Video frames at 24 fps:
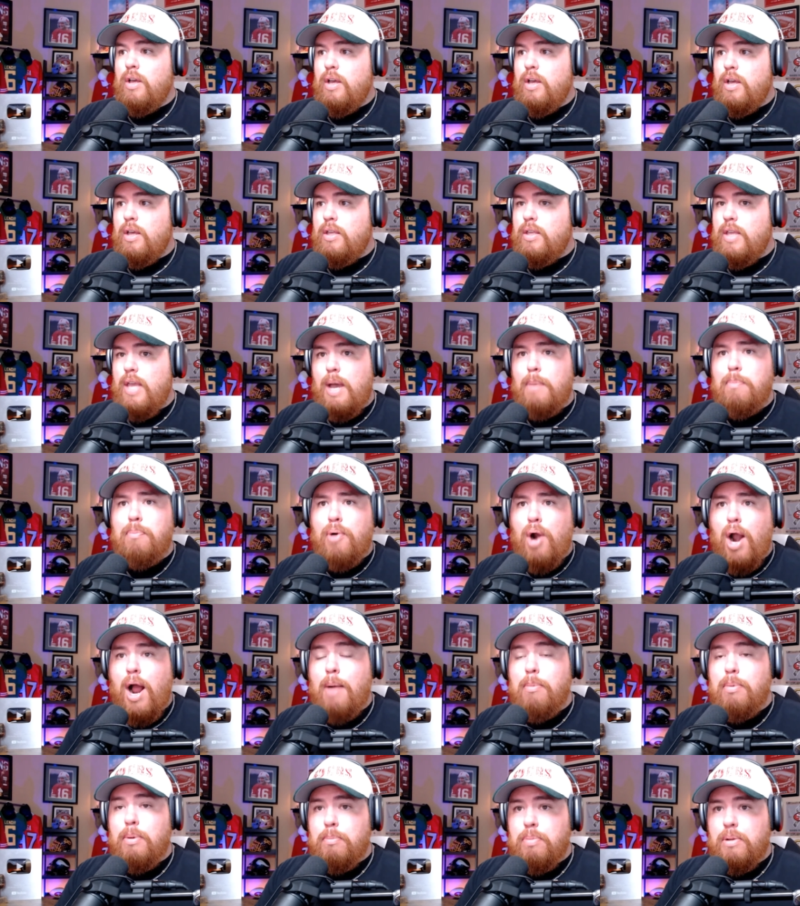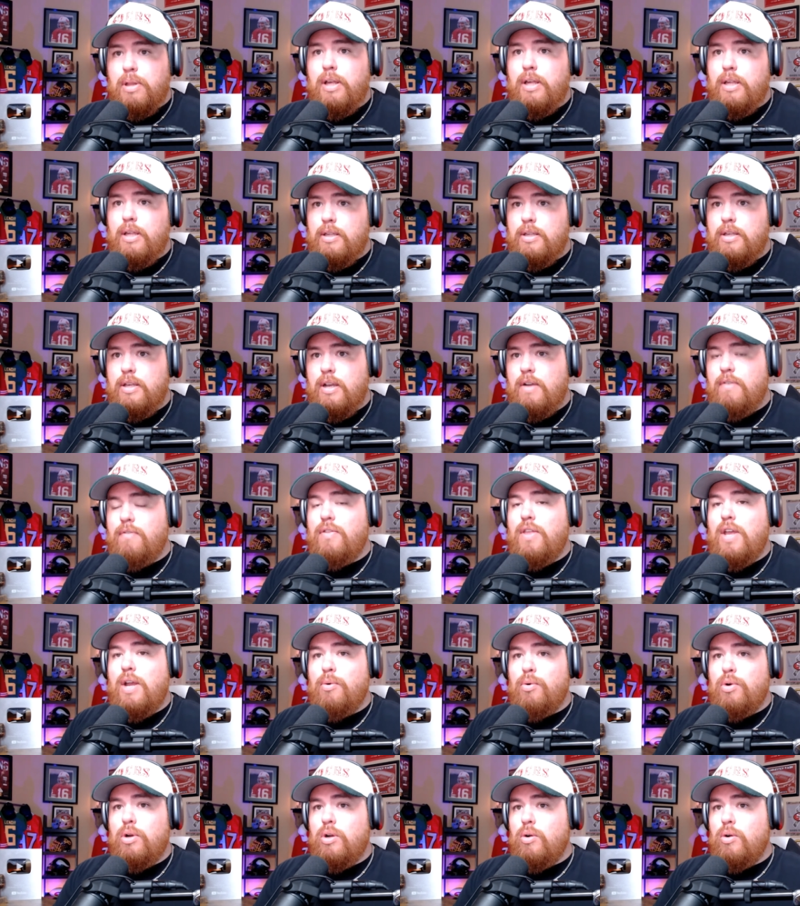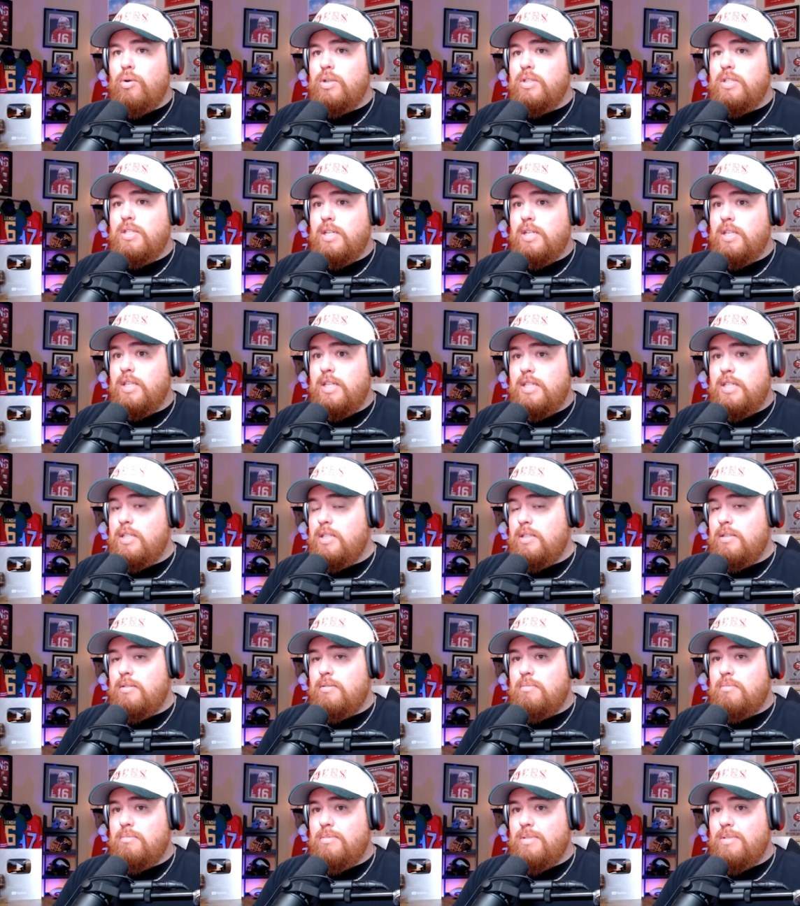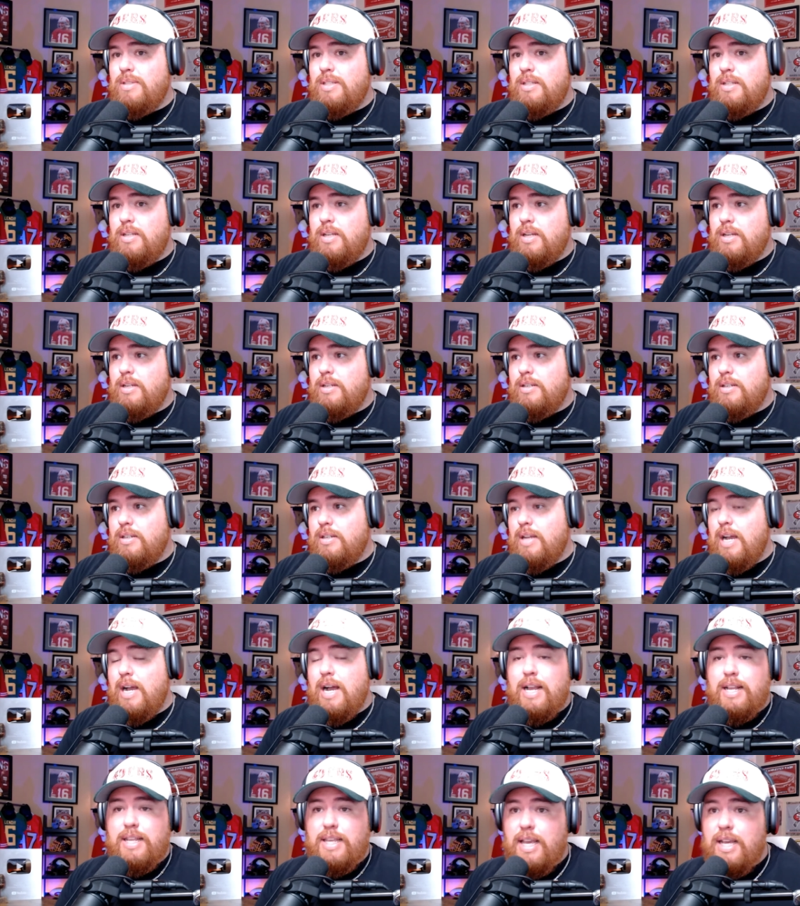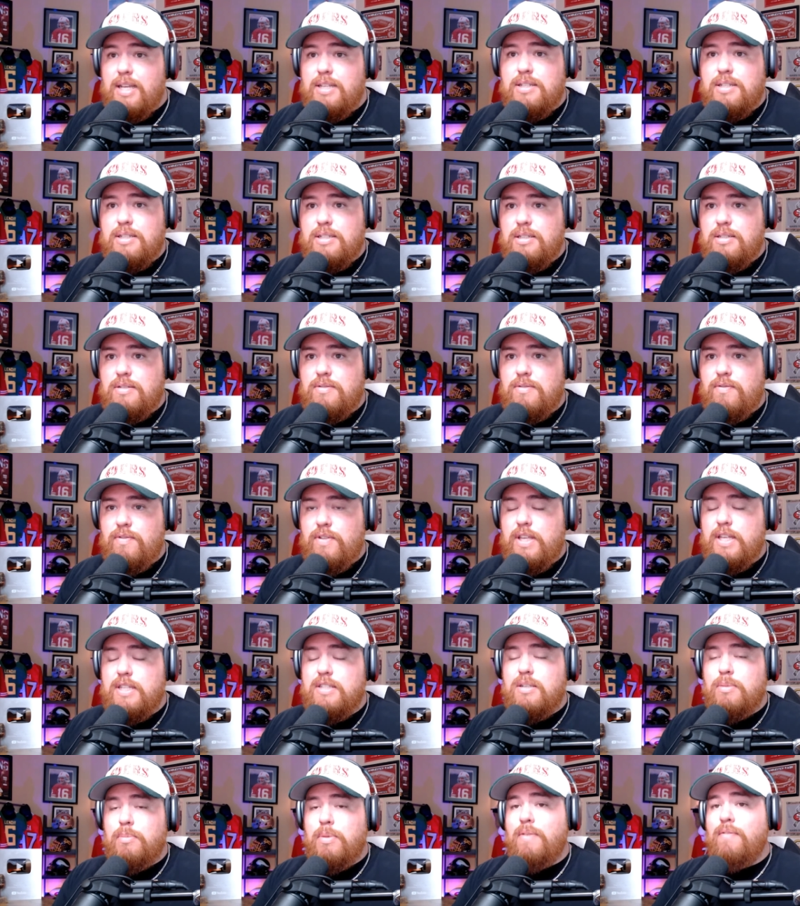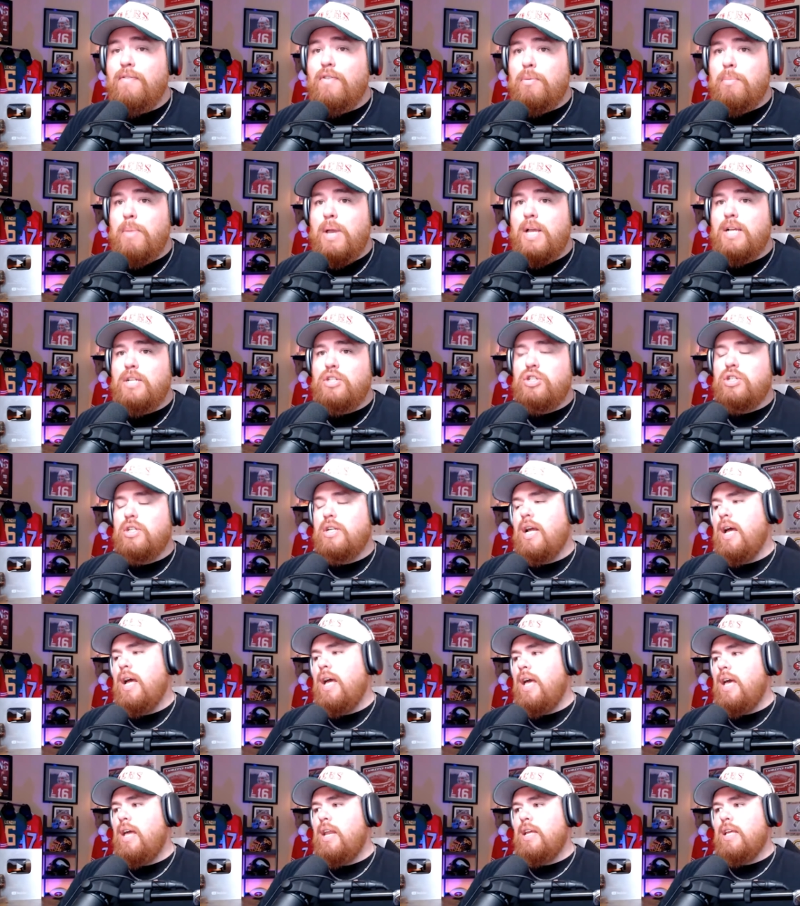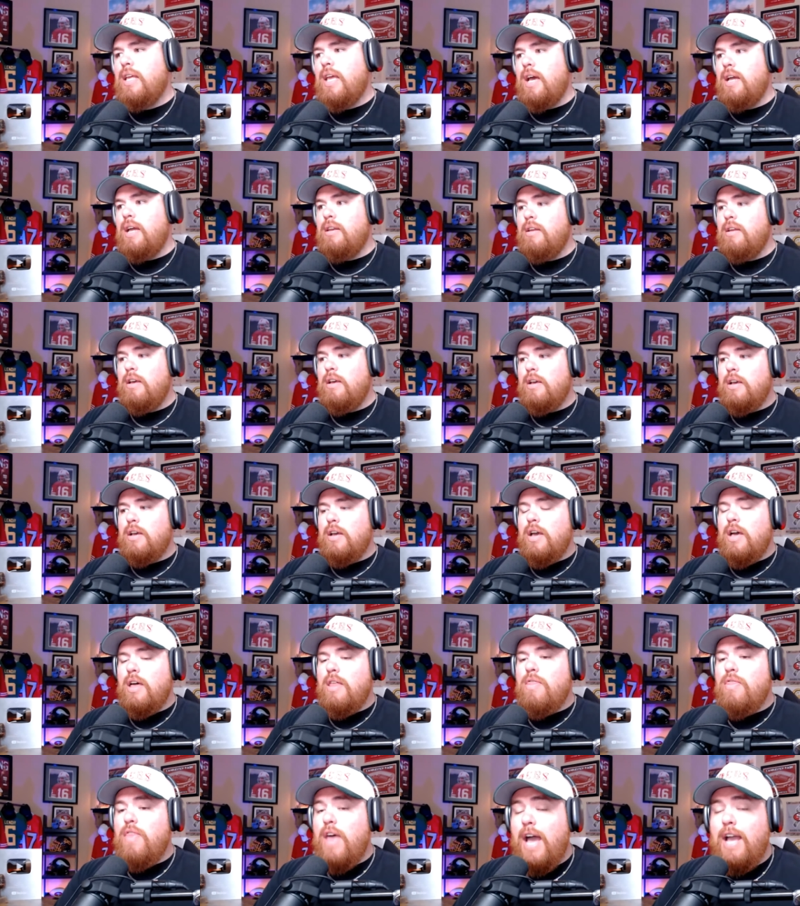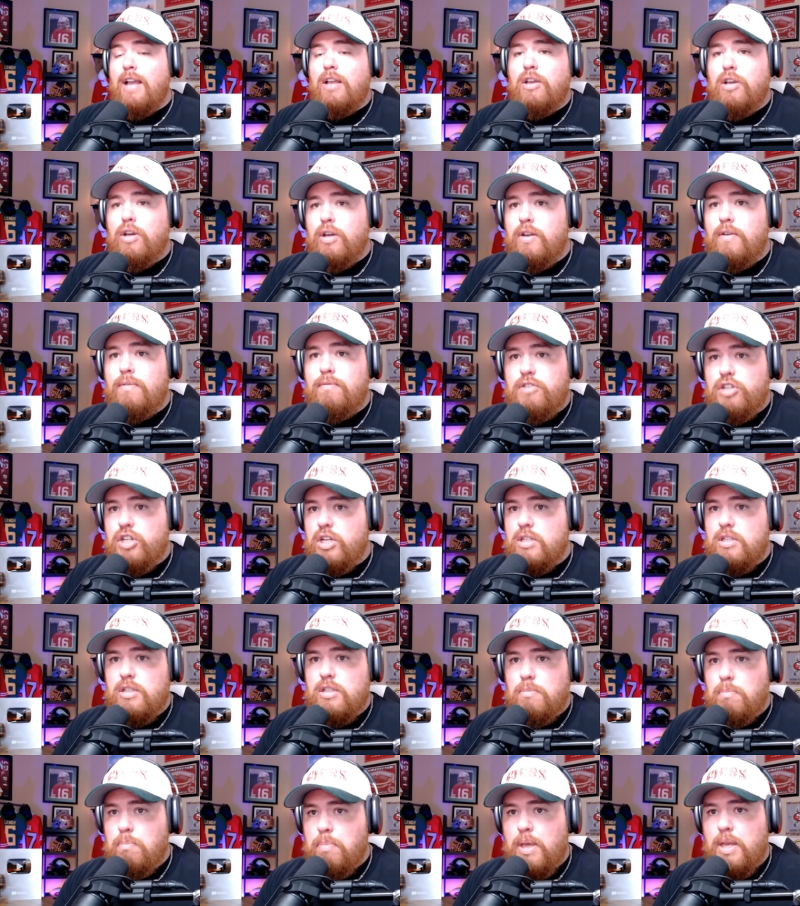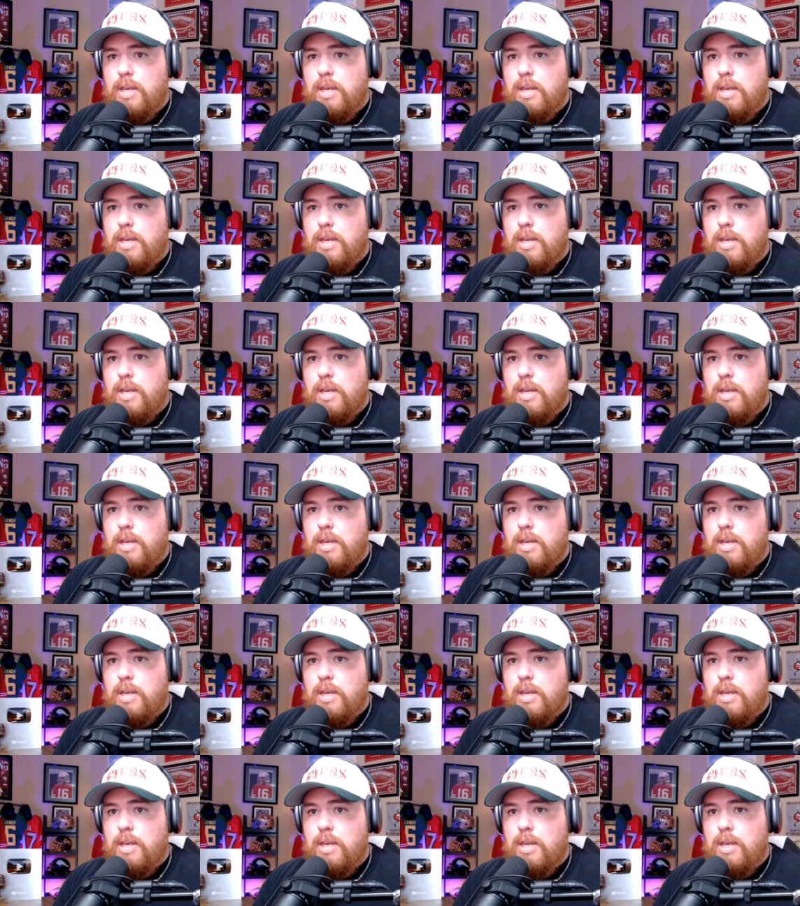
yeah, probably if they were going to at least, I guess, get some information. And again, that could have just been